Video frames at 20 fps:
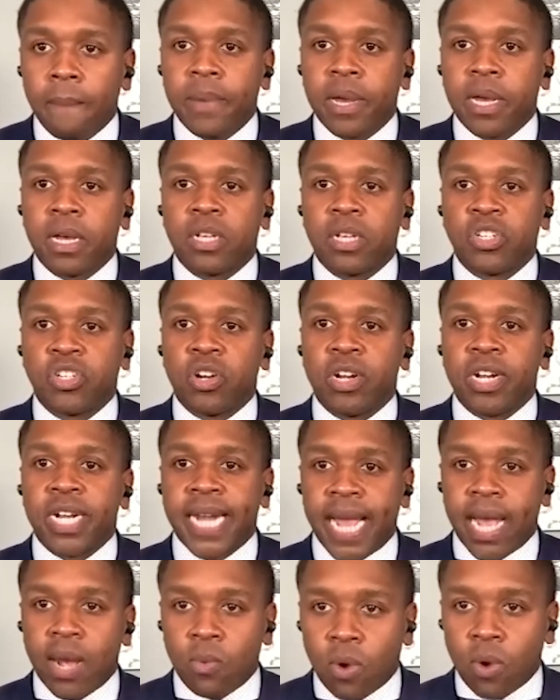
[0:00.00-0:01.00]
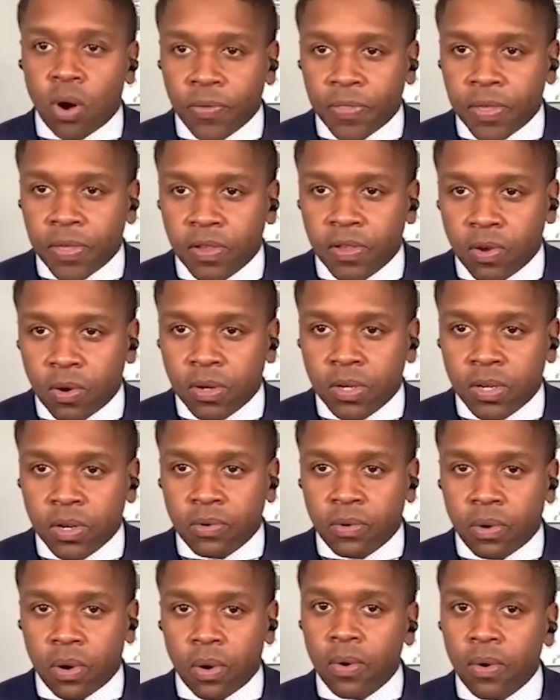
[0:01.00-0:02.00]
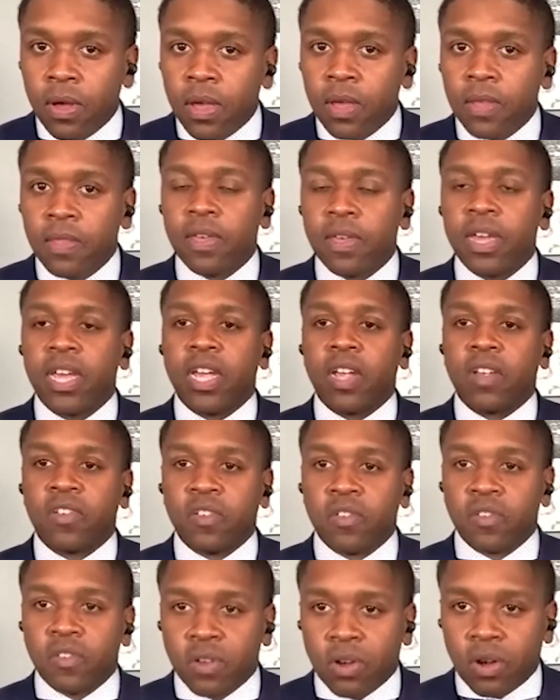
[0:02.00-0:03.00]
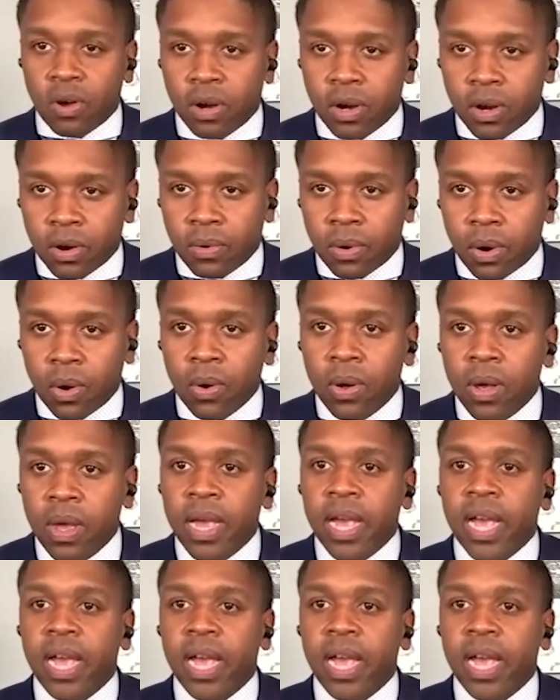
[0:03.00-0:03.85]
because your net worth is going to grow, the issues are going to grow,